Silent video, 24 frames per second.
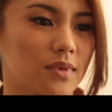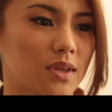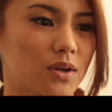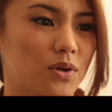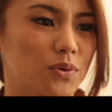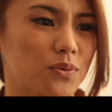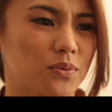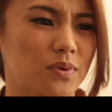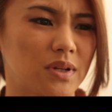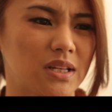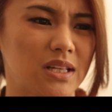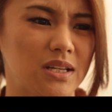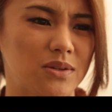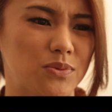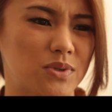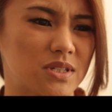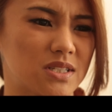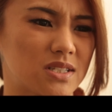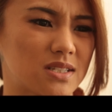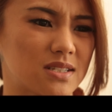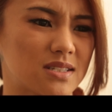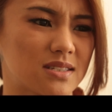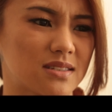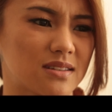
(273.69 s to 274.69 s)
It really
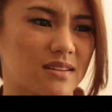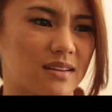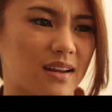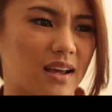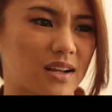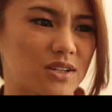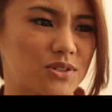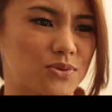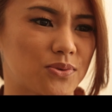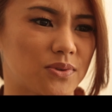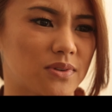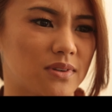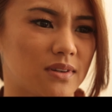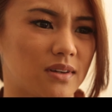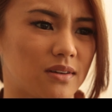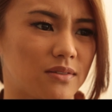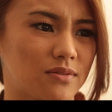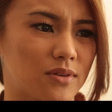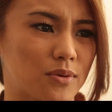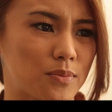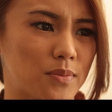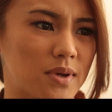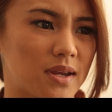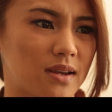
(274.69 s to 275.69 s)
was just a natural
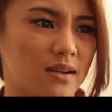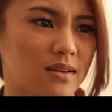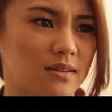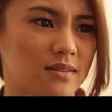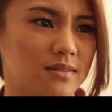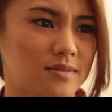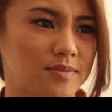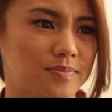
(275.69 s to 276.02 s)
thing for me.